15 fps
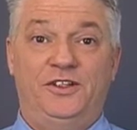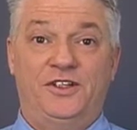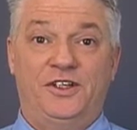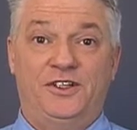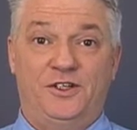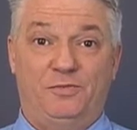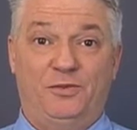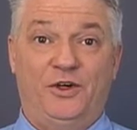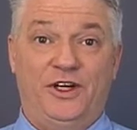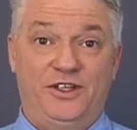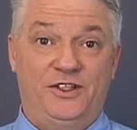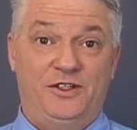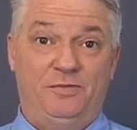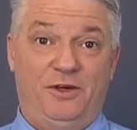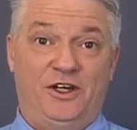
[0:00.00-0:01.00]
is a
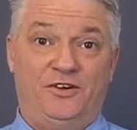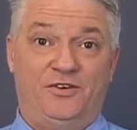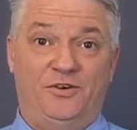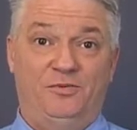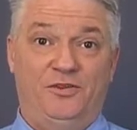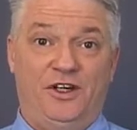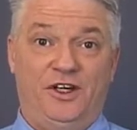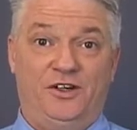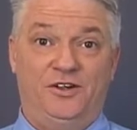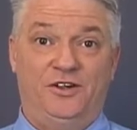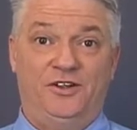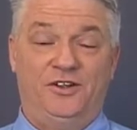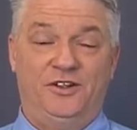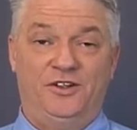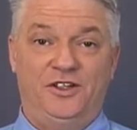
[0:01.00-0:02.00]
spread spectrum
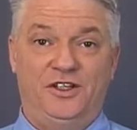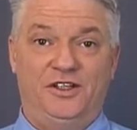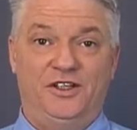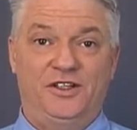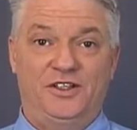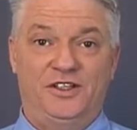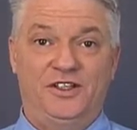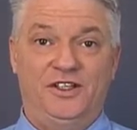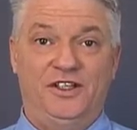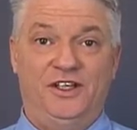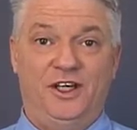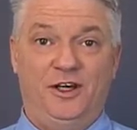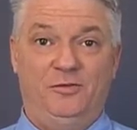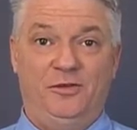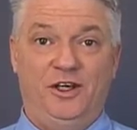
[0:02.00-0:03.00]
technology like
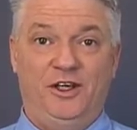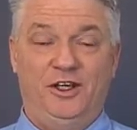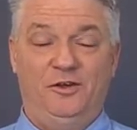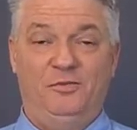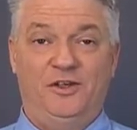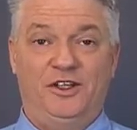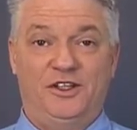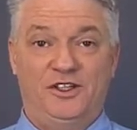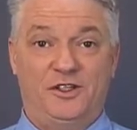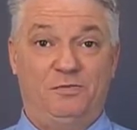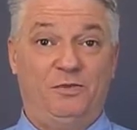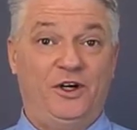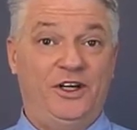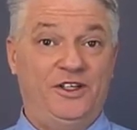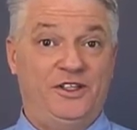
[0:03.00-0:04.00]
CDMA, but the
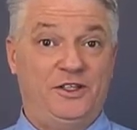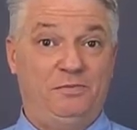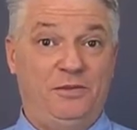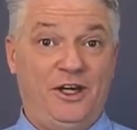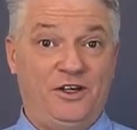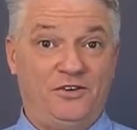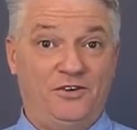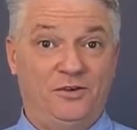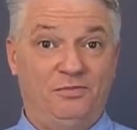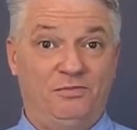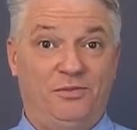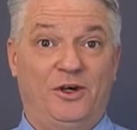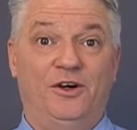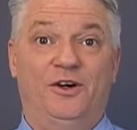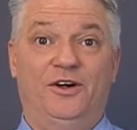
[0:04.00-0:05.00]
spread spectrum
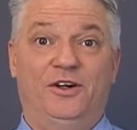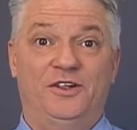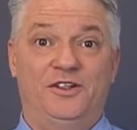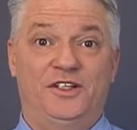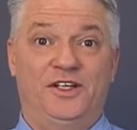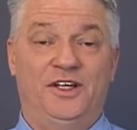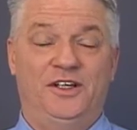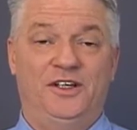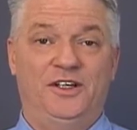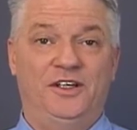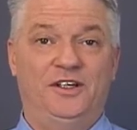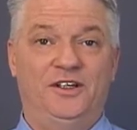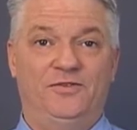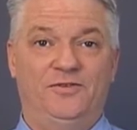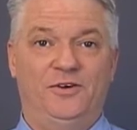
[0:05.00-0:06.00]
part is done in a
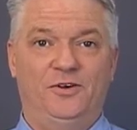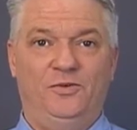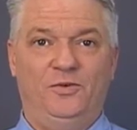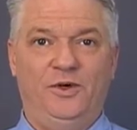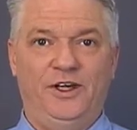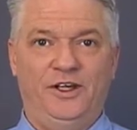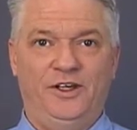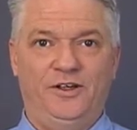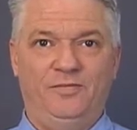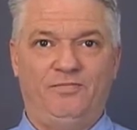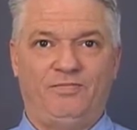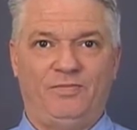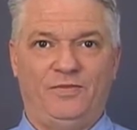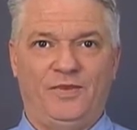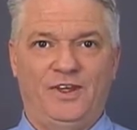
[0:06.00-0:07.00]
different way.
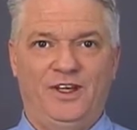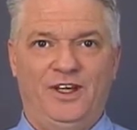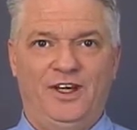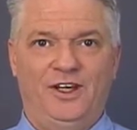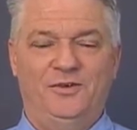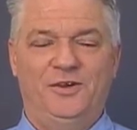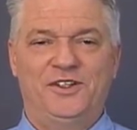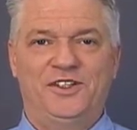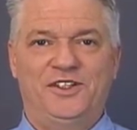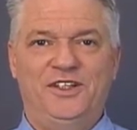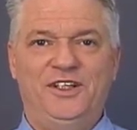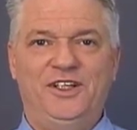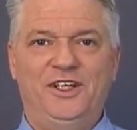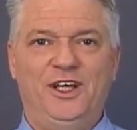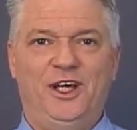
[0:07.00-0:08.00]
With
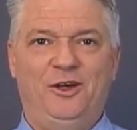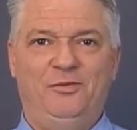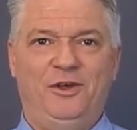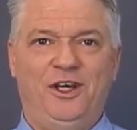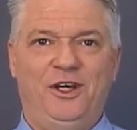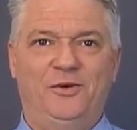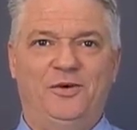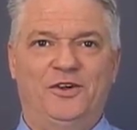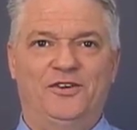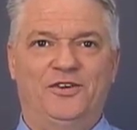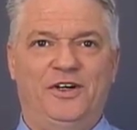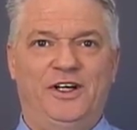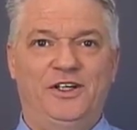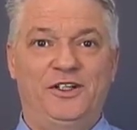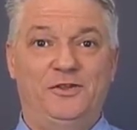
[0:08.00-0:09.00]
CDMA, we're
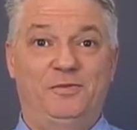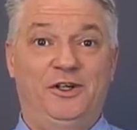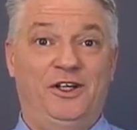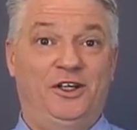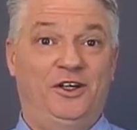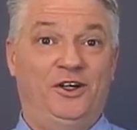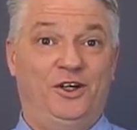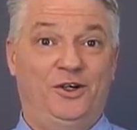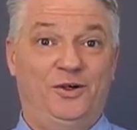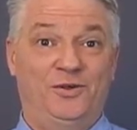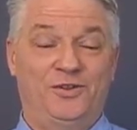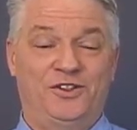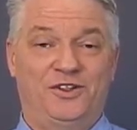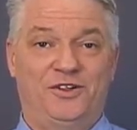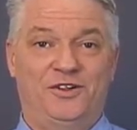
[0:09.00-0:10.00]
transmitting
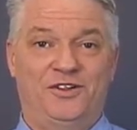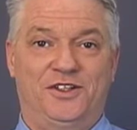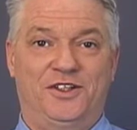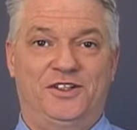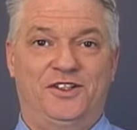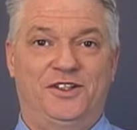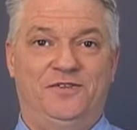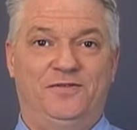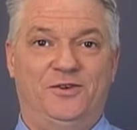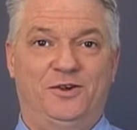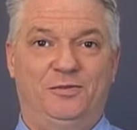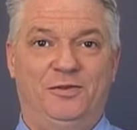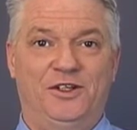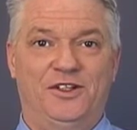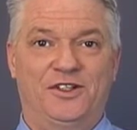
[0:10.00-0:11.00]
codes that are 64
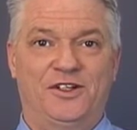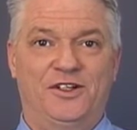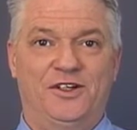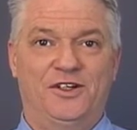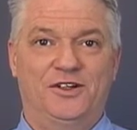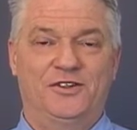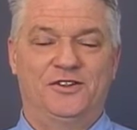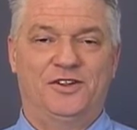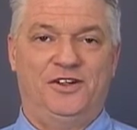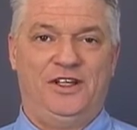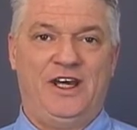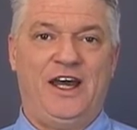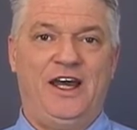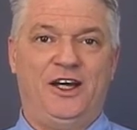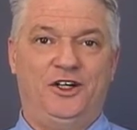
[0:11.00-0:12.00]
bits long. So
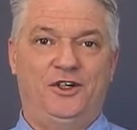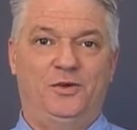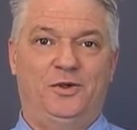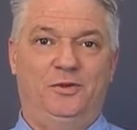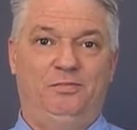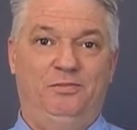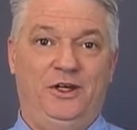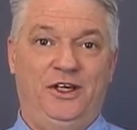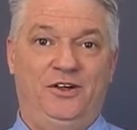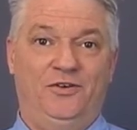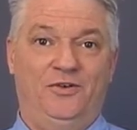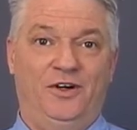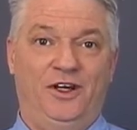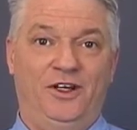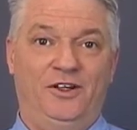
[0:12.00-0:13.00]
the actual bit
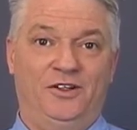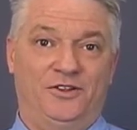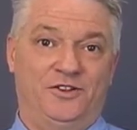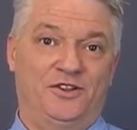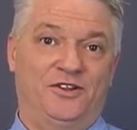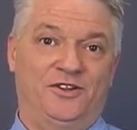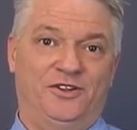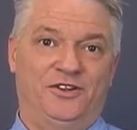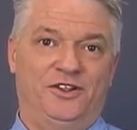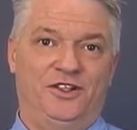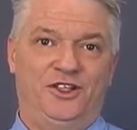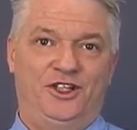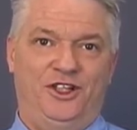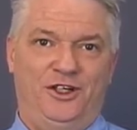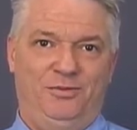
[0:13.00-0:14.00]
rate, also called the
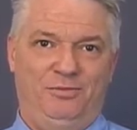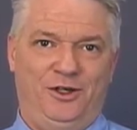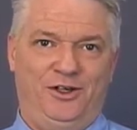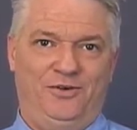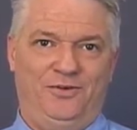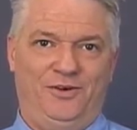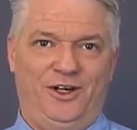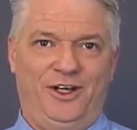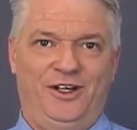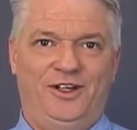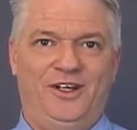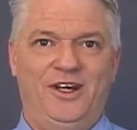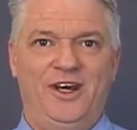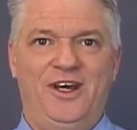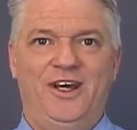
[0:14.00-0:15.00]
chipping rate,
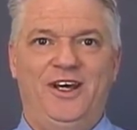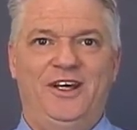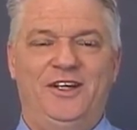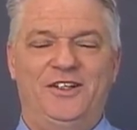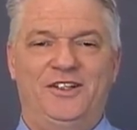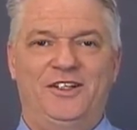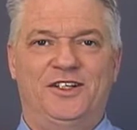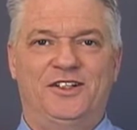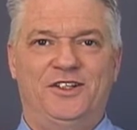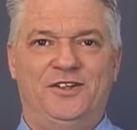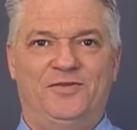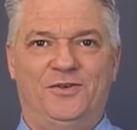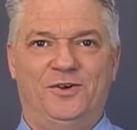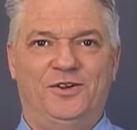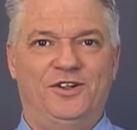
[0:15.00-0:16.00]
is
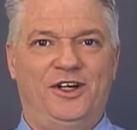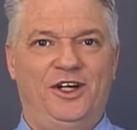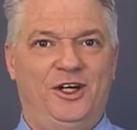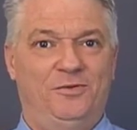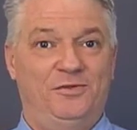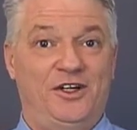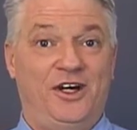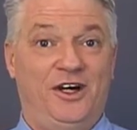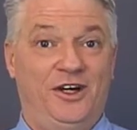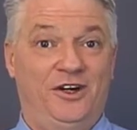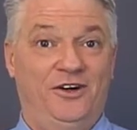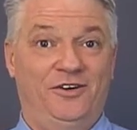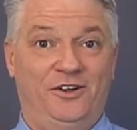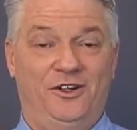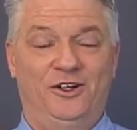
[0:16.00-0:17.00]
64 times
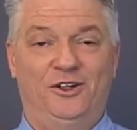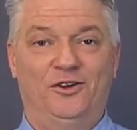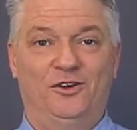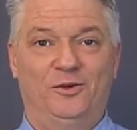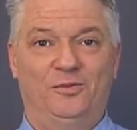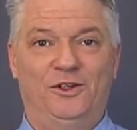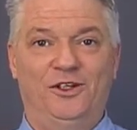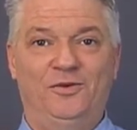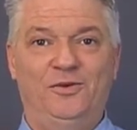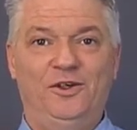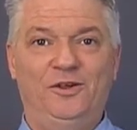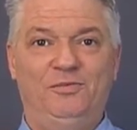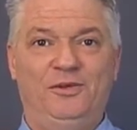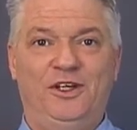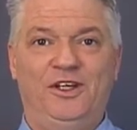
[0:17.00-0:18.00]
higher than it normally
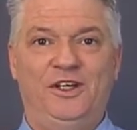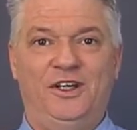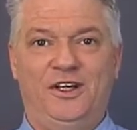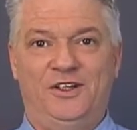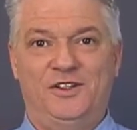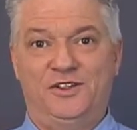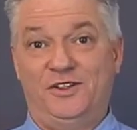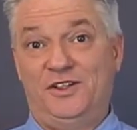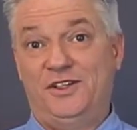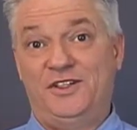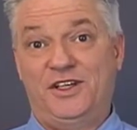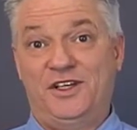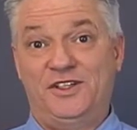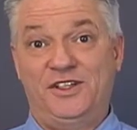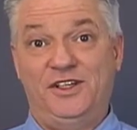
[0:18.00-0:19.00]
would be. And so this
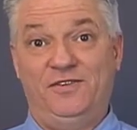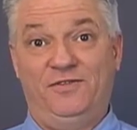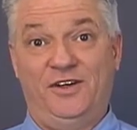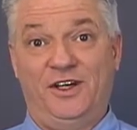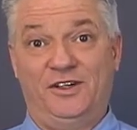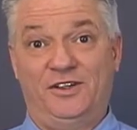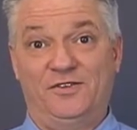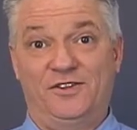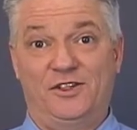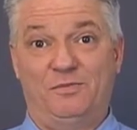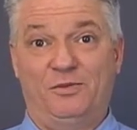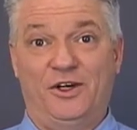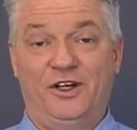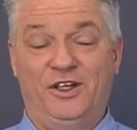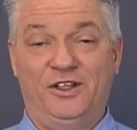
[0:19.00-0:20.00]
has the effect of
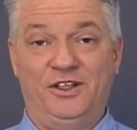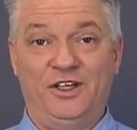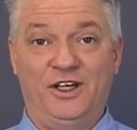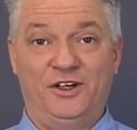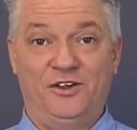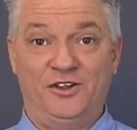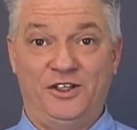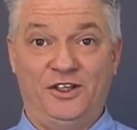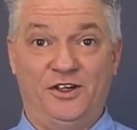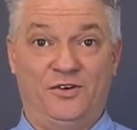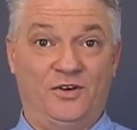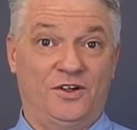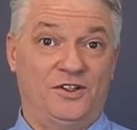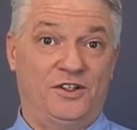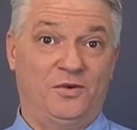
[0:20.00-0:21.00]
spreading the energy
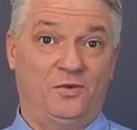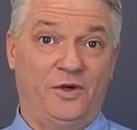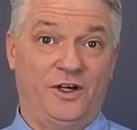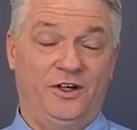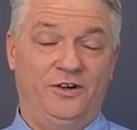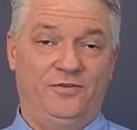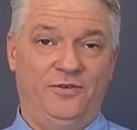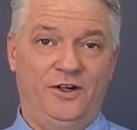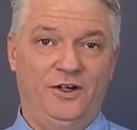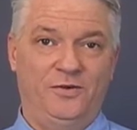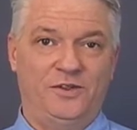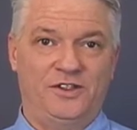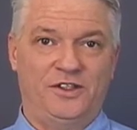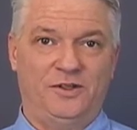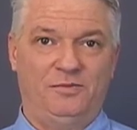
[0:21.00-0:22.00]
across a wider
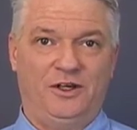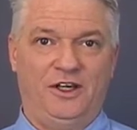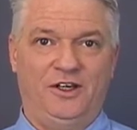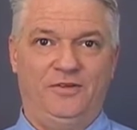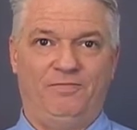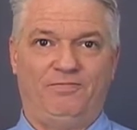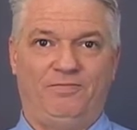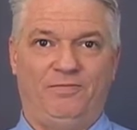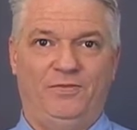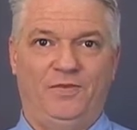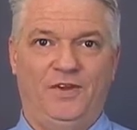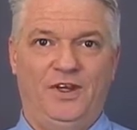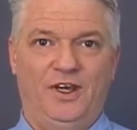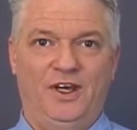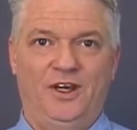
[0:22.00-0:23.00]
frequency band.
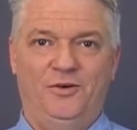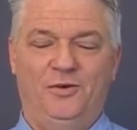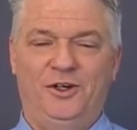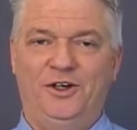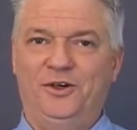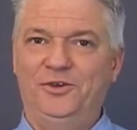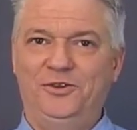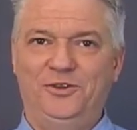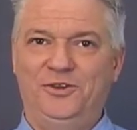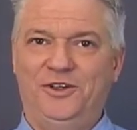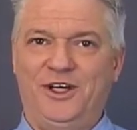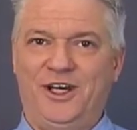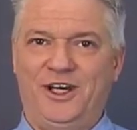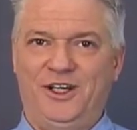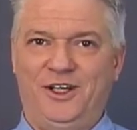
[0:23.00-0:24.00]
We don't do
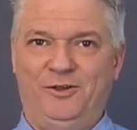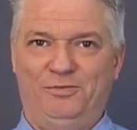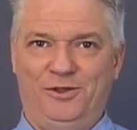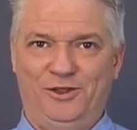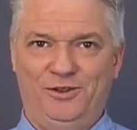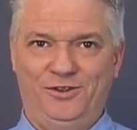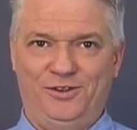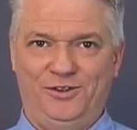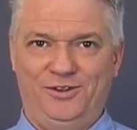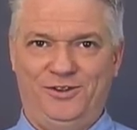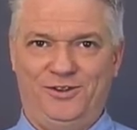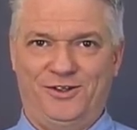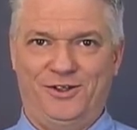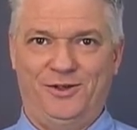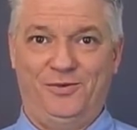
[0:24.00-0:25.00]
that in
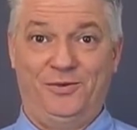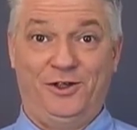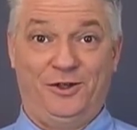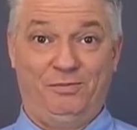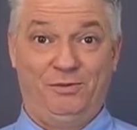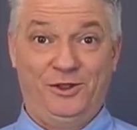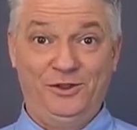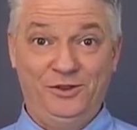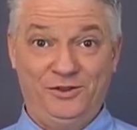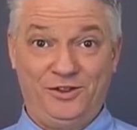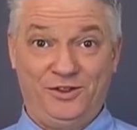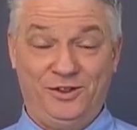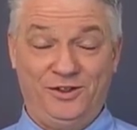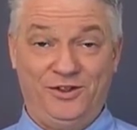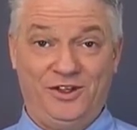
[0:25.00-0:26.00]
Bluetooth. With
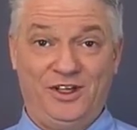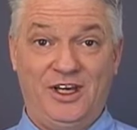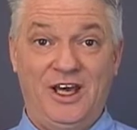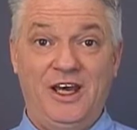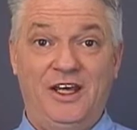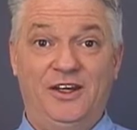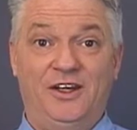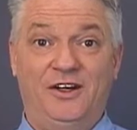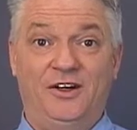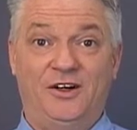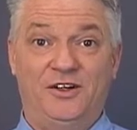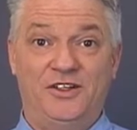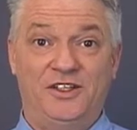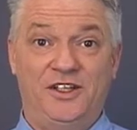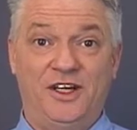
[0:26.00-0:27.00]
Bluetooth, there
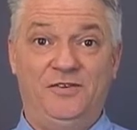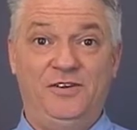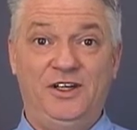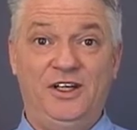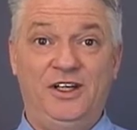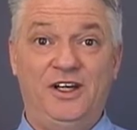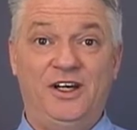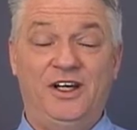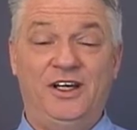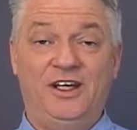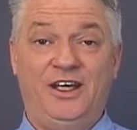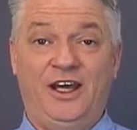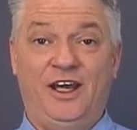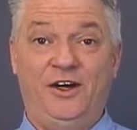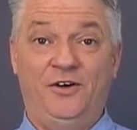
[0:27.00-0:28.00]
are 79
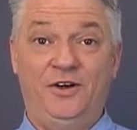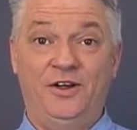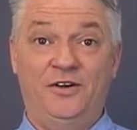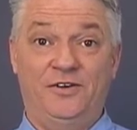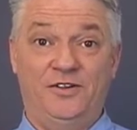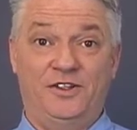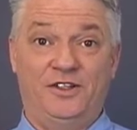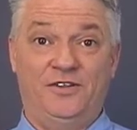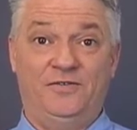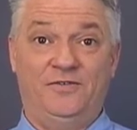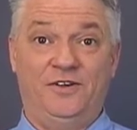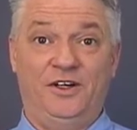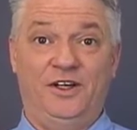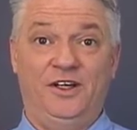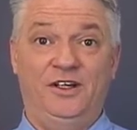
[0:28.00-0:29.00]
carriers
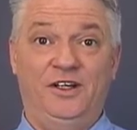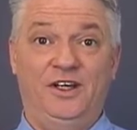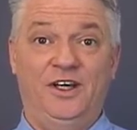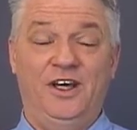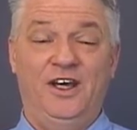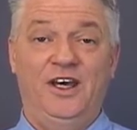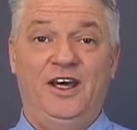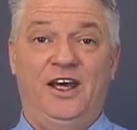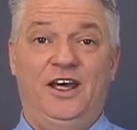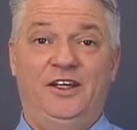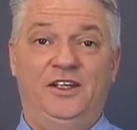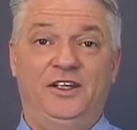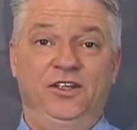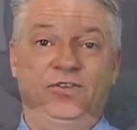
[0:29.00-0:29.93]
defined and the